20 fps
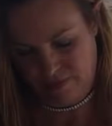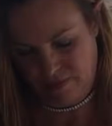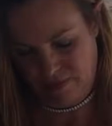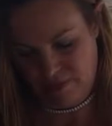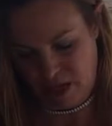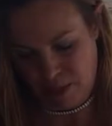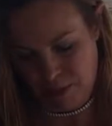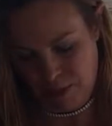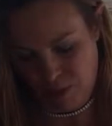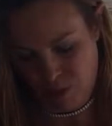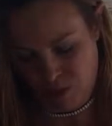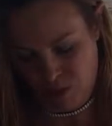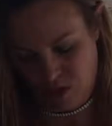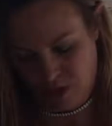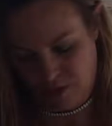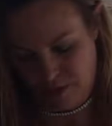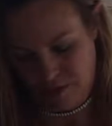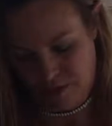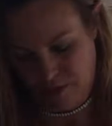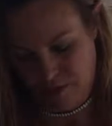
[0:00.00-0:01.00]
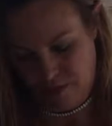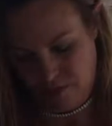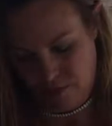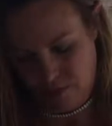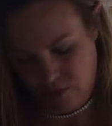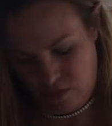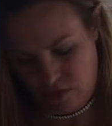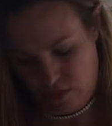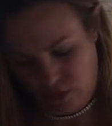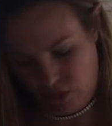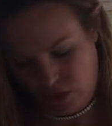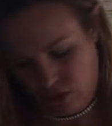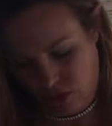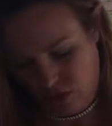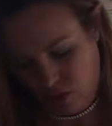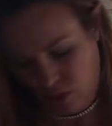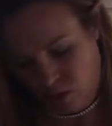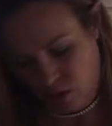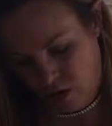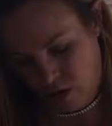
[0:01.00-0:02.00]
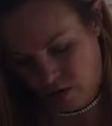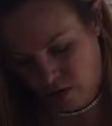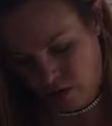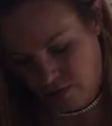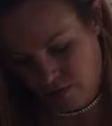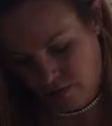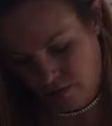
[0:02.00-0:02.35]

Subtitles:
Maybe more sugar water?